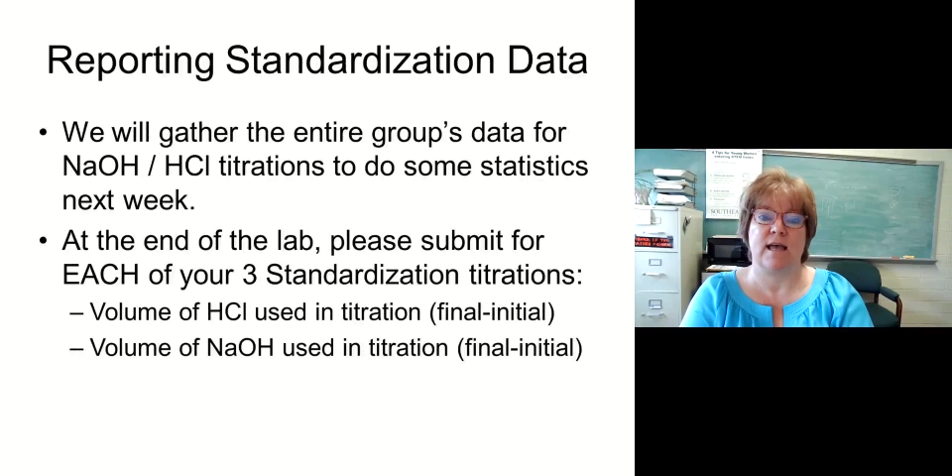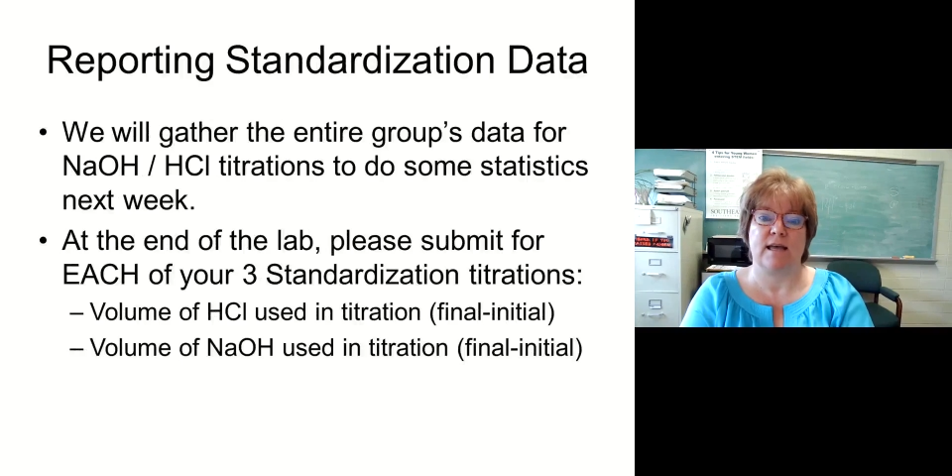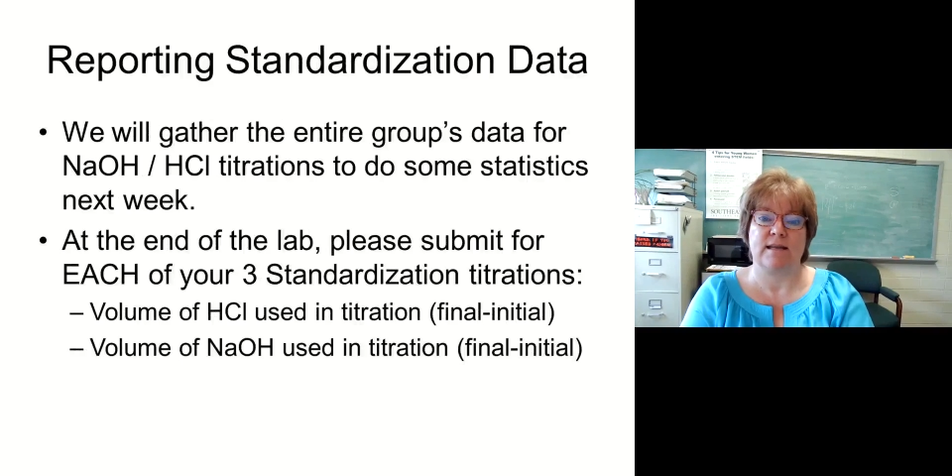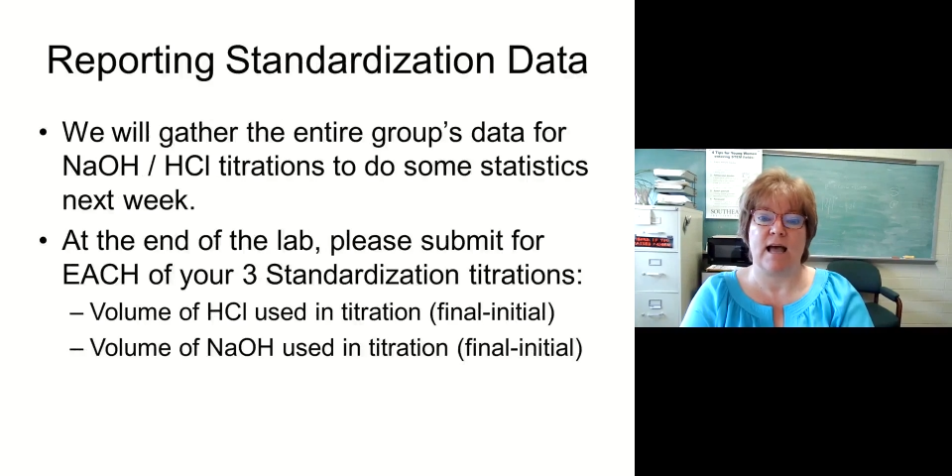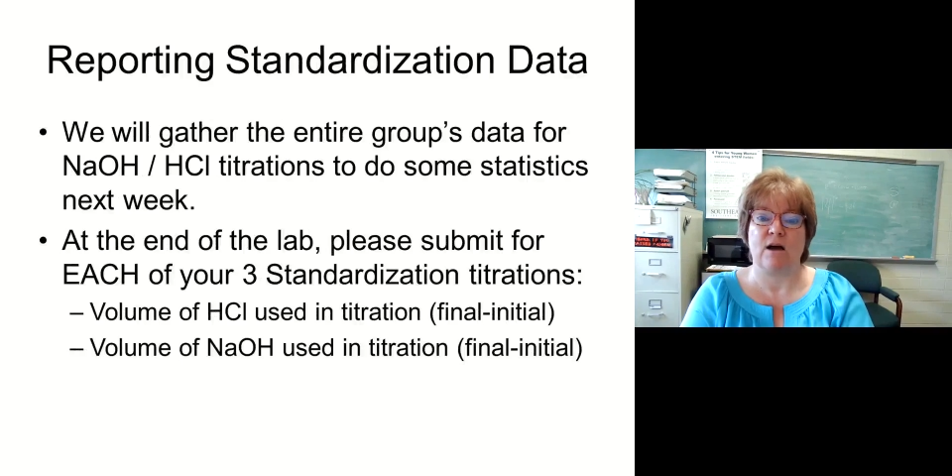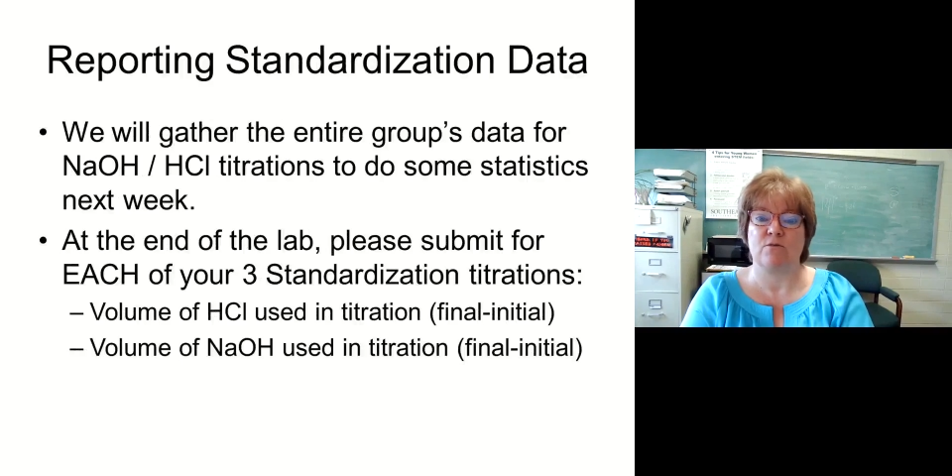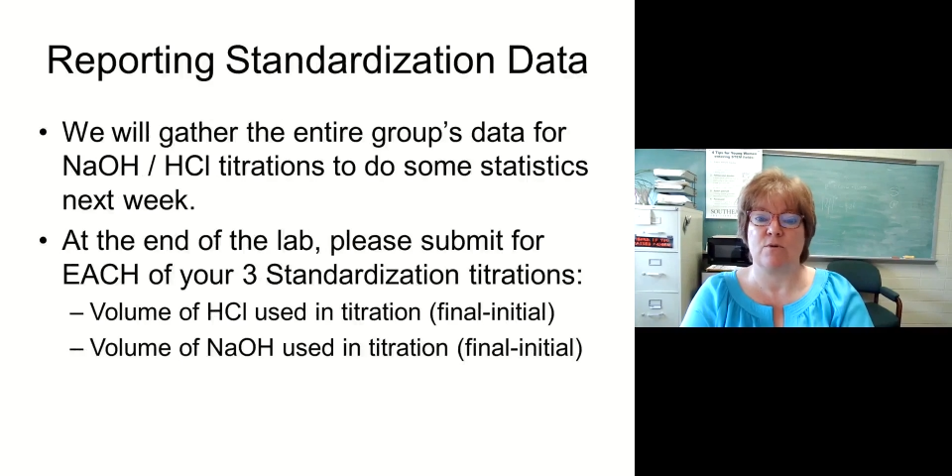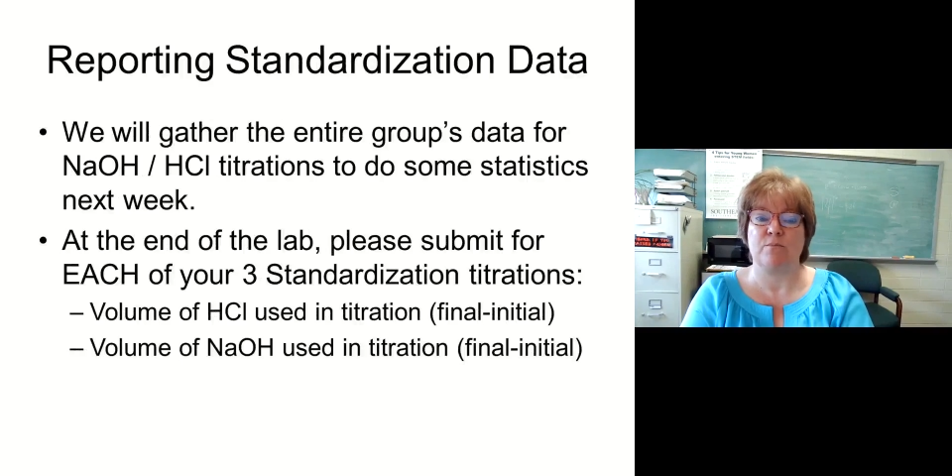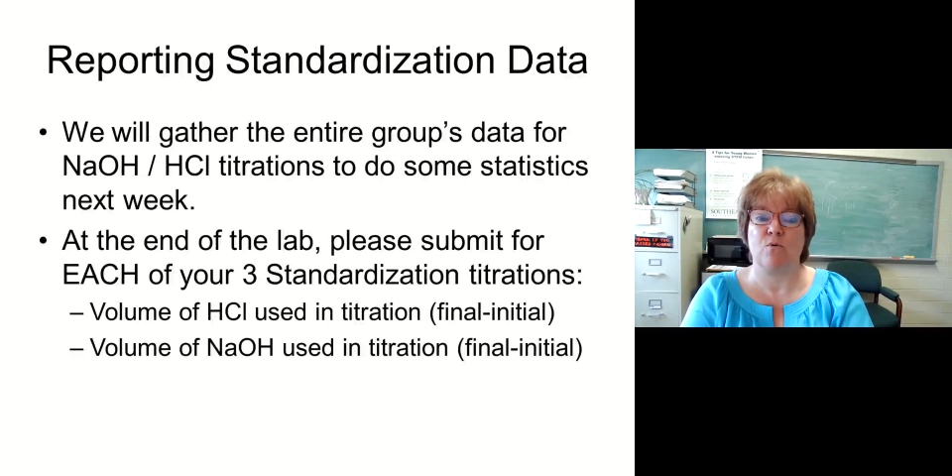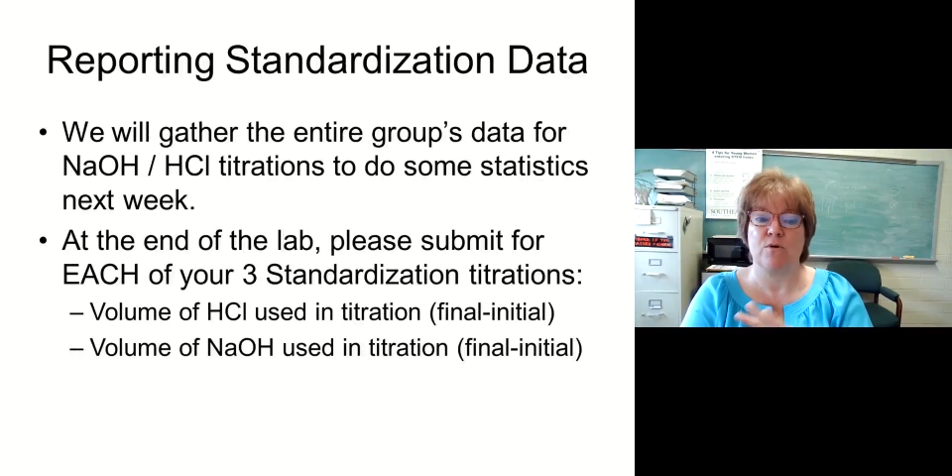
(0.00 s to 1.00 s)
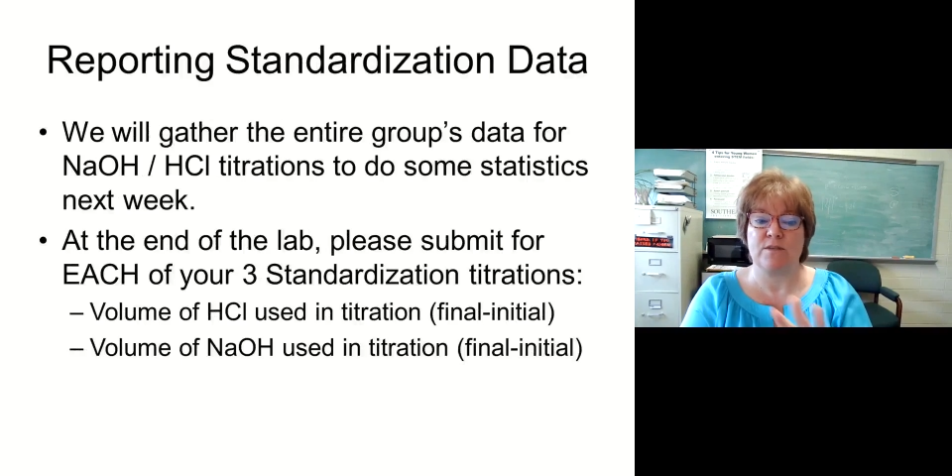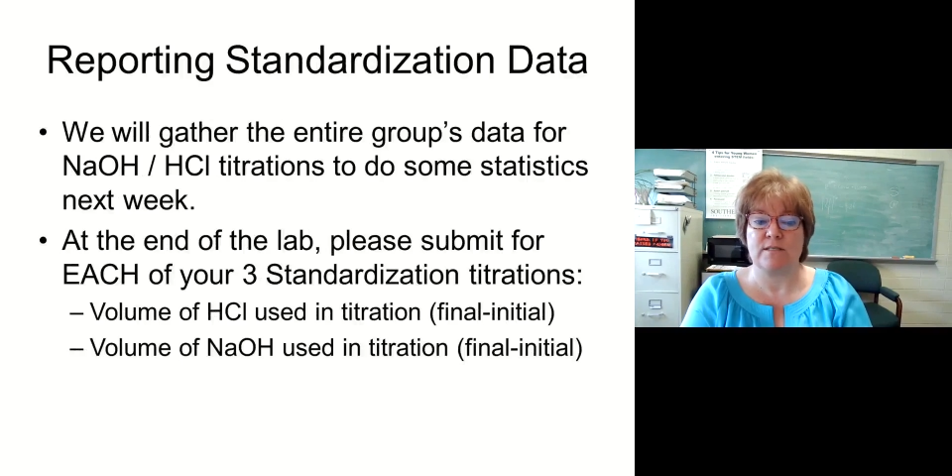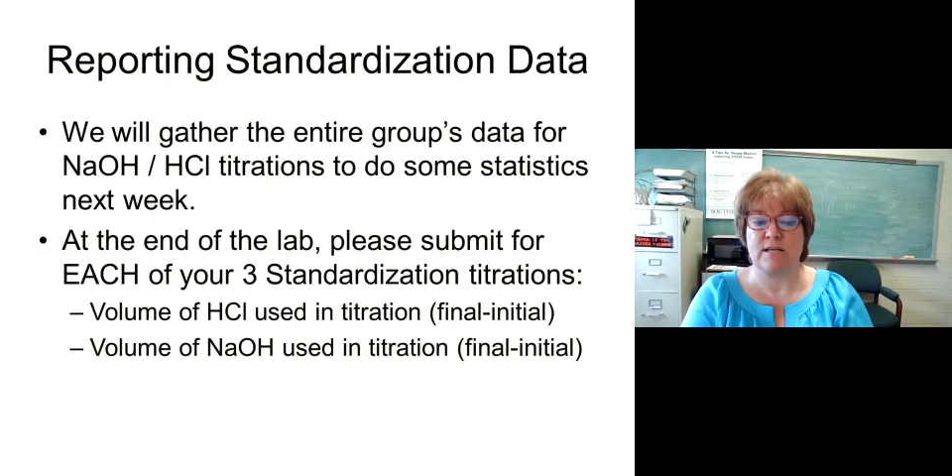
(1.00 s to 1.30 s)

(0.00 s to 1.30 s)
and how to report the